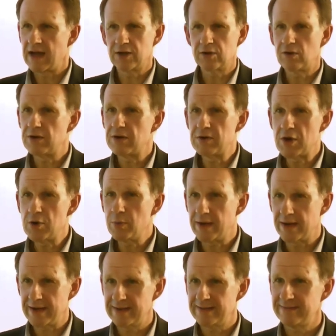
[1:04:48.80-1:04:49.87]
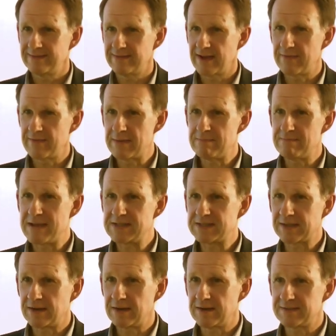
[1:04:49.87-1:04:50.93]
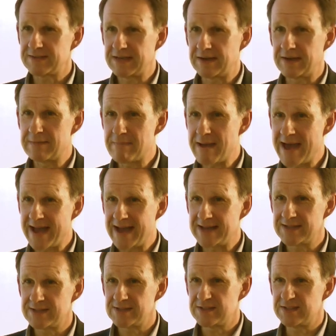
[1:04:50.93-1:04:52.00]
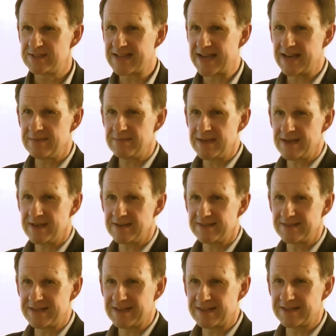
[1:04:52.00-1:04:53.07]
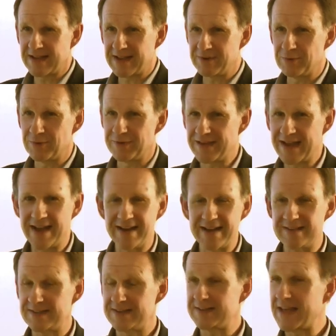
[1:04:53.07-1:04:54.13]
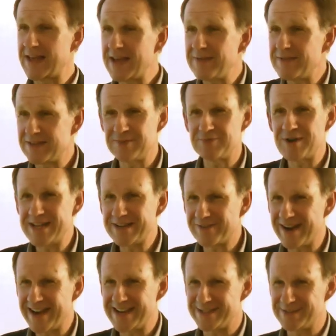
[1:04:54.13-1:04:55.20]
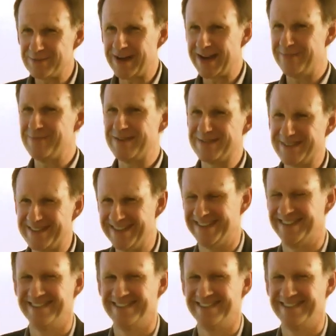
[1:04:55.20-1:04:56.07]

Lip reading: and got nowhere, and then medicalized it like mad to telemeres and all of that, and they suddenly say, hey, this is really great, why haven't